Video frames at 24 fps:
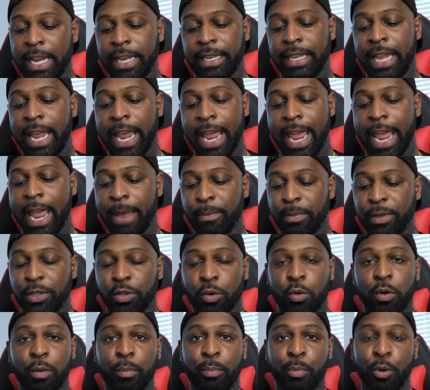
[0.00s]
that that app is
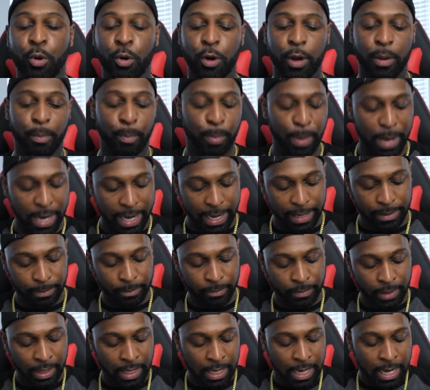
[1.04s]
on board. But
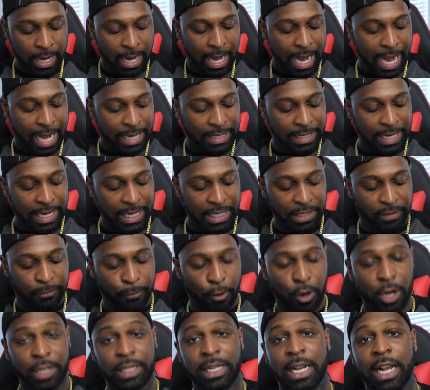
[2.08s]
I think as
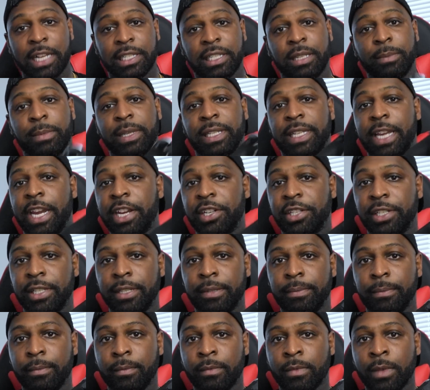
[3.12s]
far as
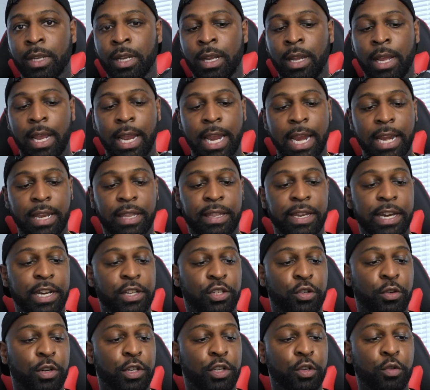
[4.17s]
customization and
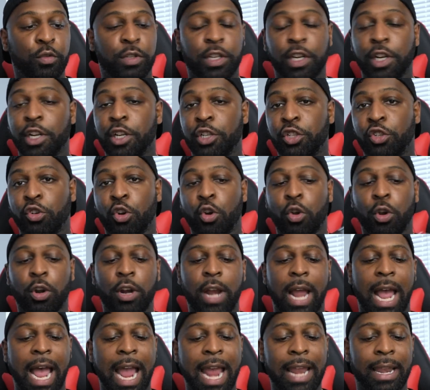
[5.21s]
things you could do to the
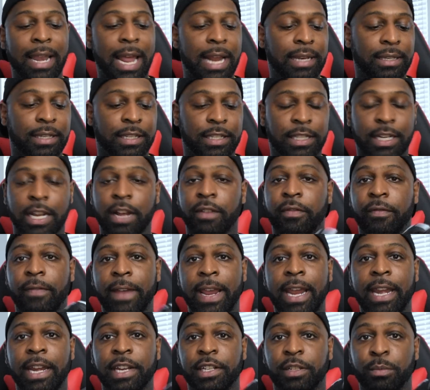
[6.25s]
controller, I like the Scuf
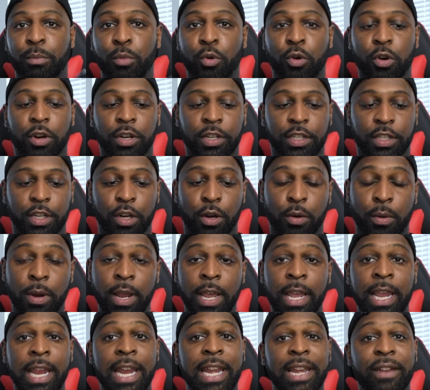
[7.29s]
Vantage more. So
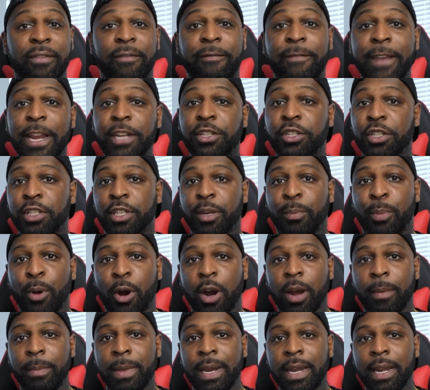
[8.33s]
in the features
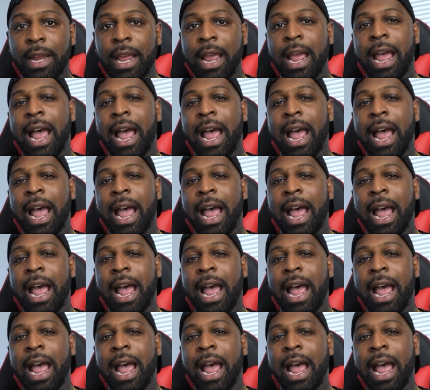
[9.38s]
department,